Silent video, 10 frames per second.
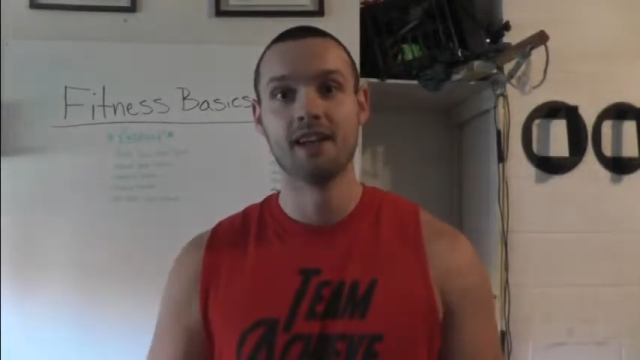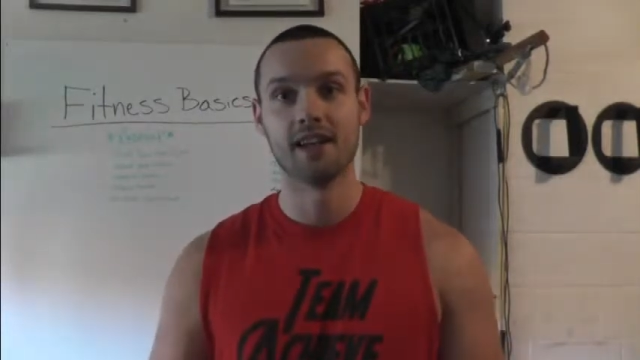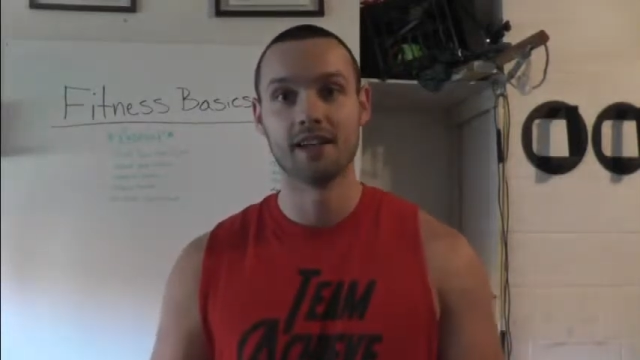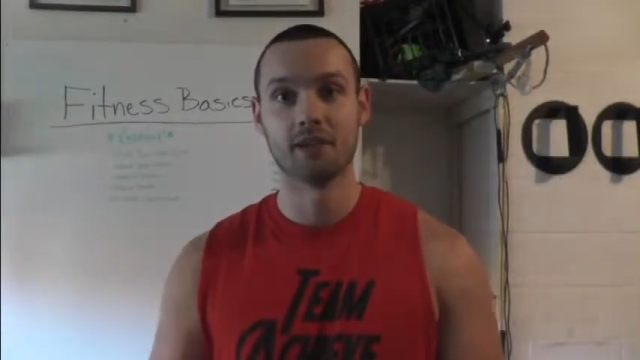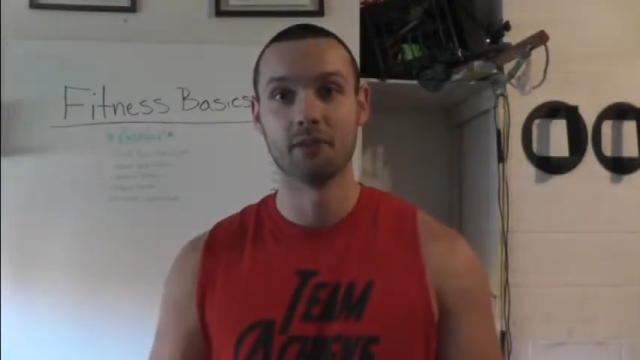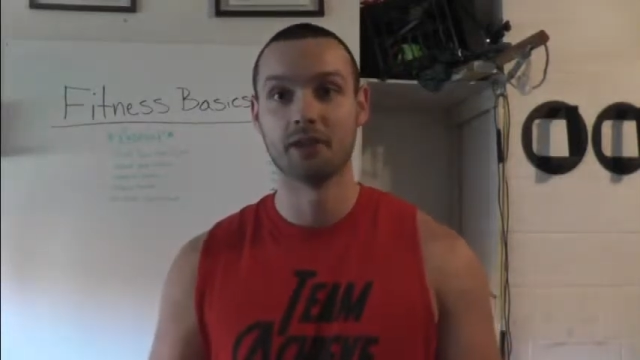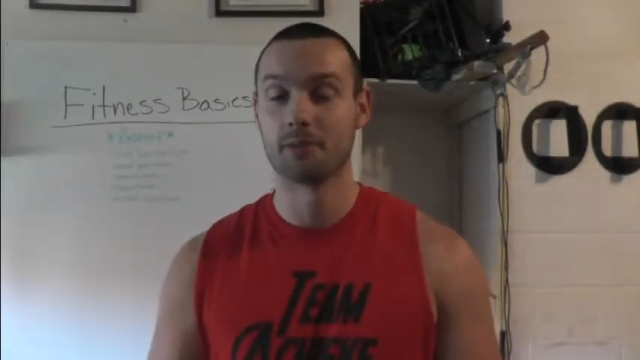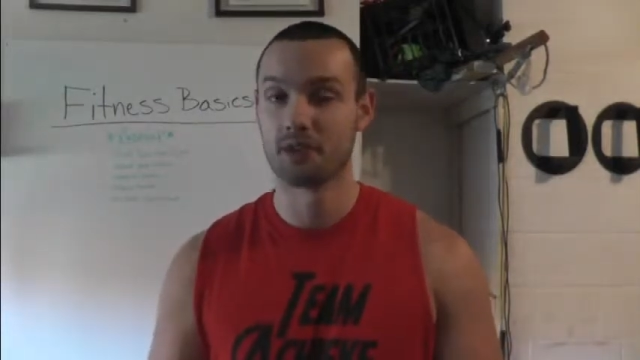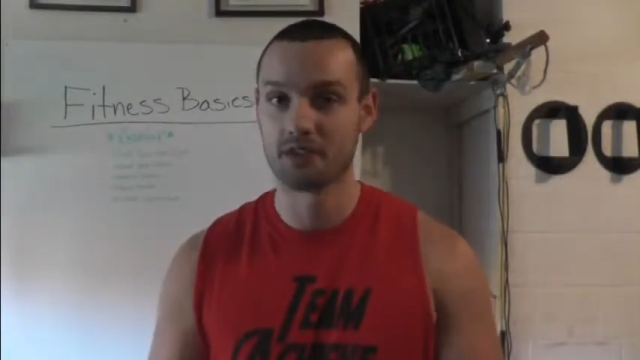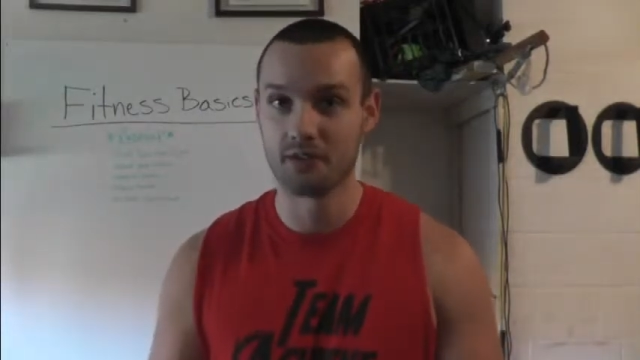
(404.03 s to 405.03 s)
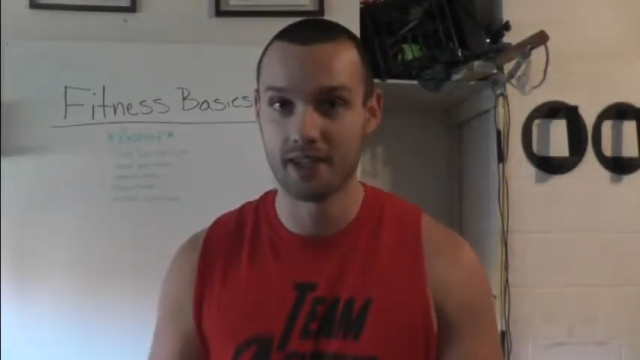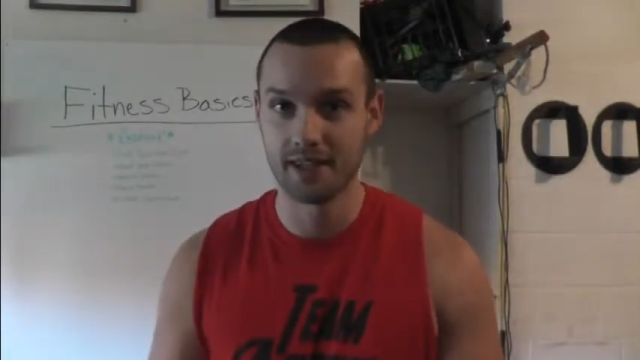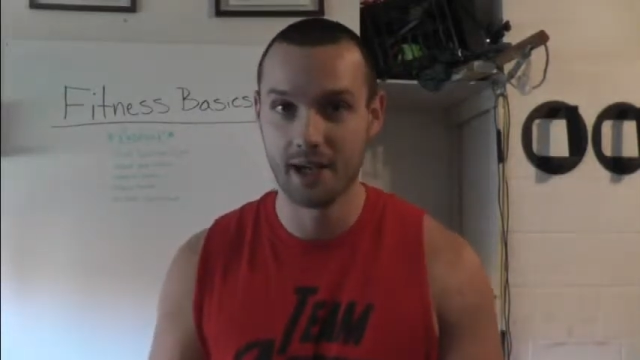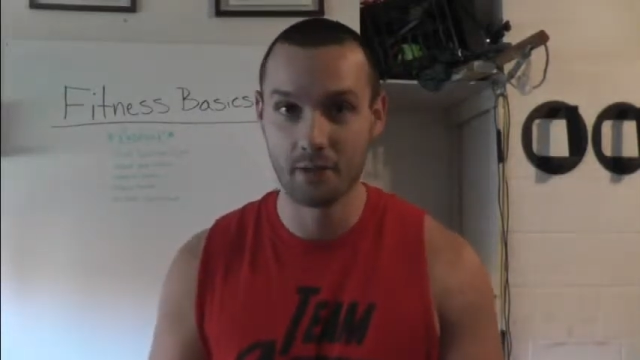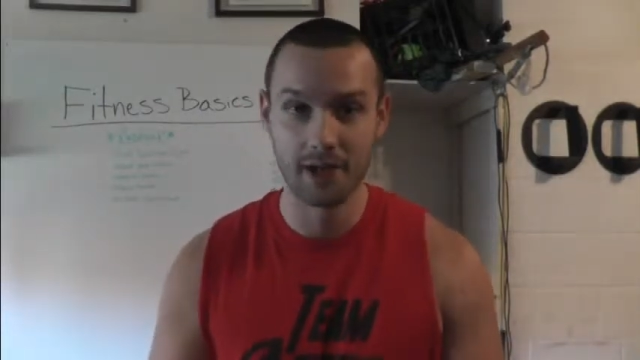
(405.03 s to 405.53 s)
and build up your strength
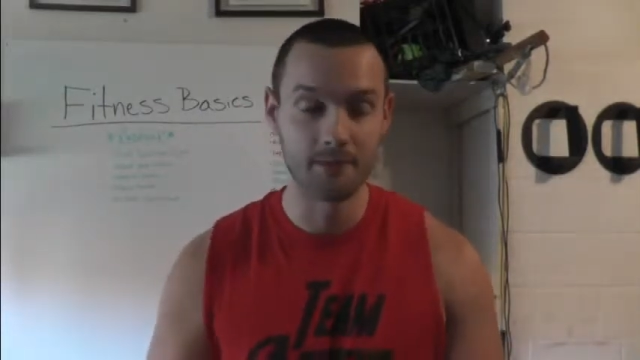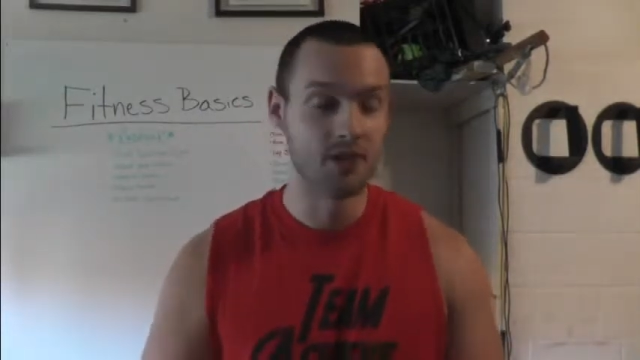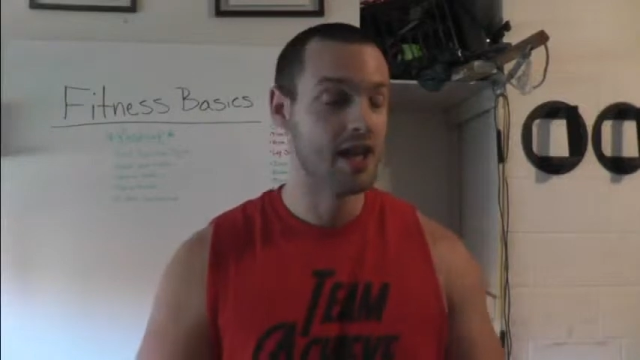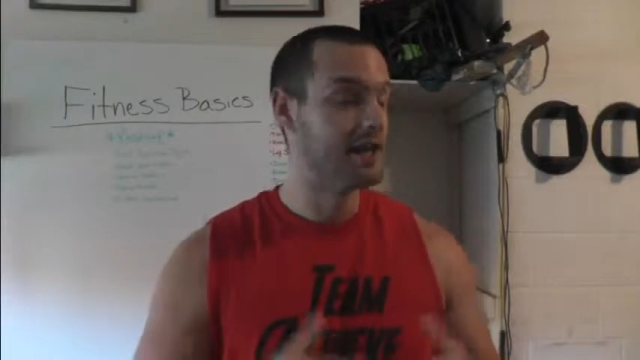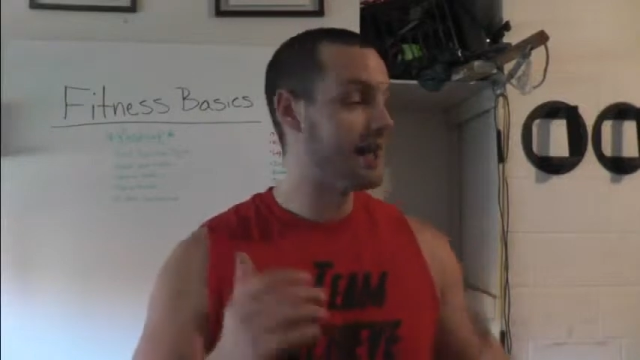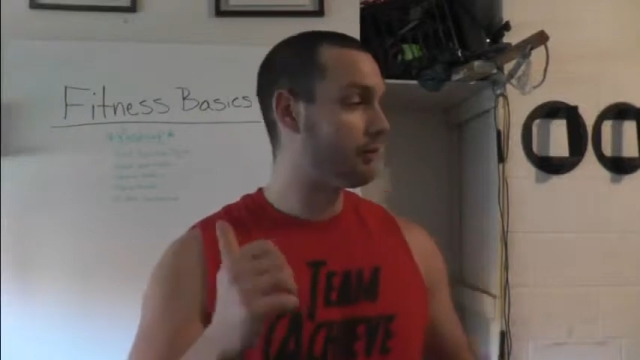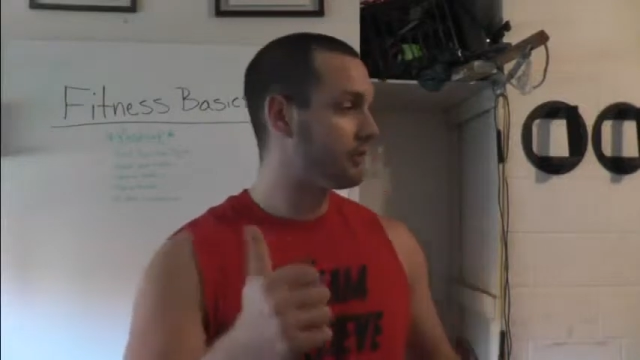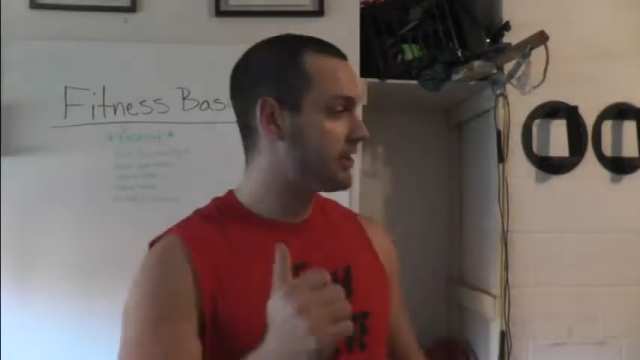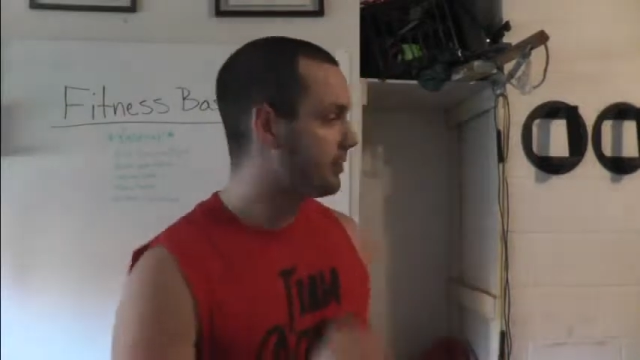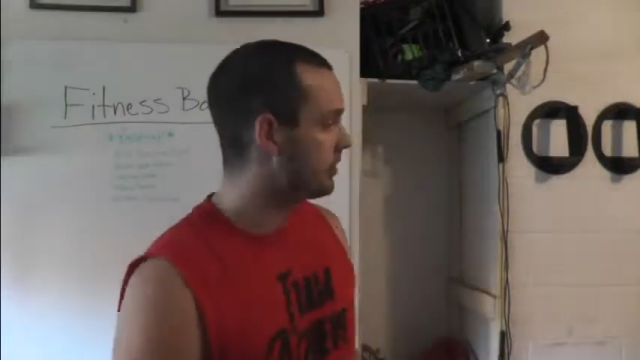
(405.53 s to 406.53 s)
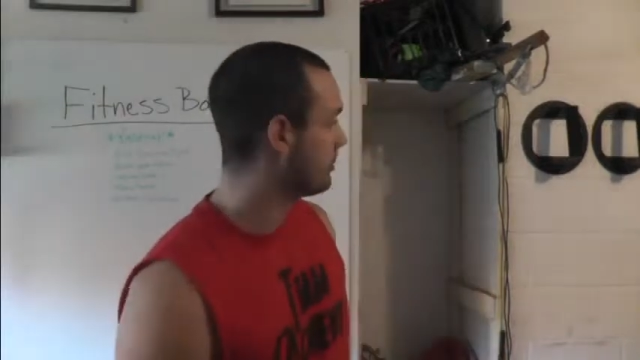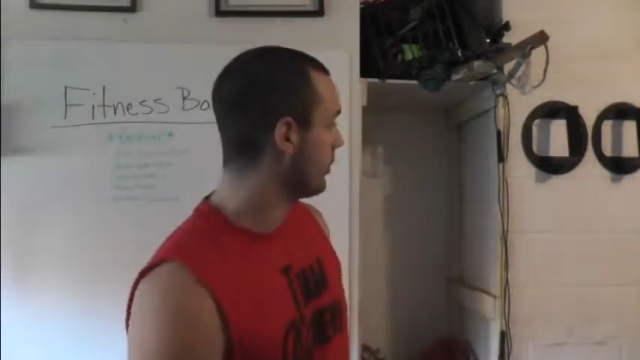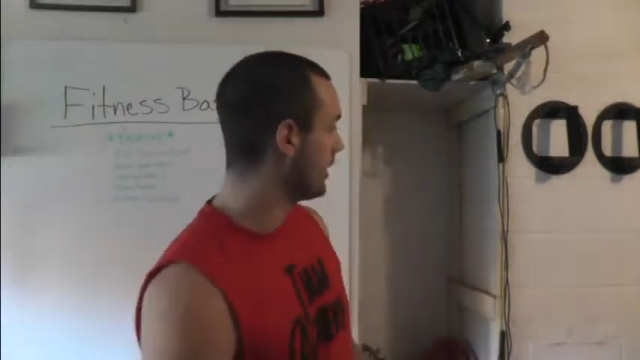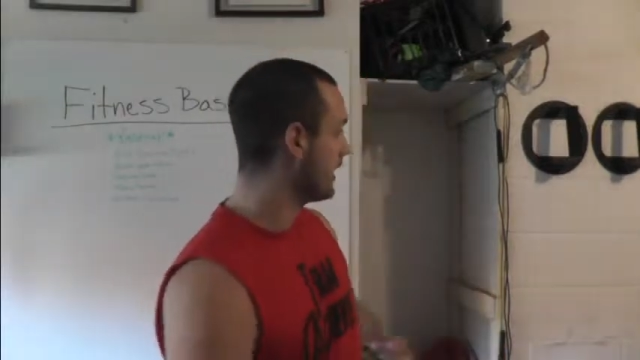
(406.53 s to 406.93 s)
that way. Now, one thing I want to point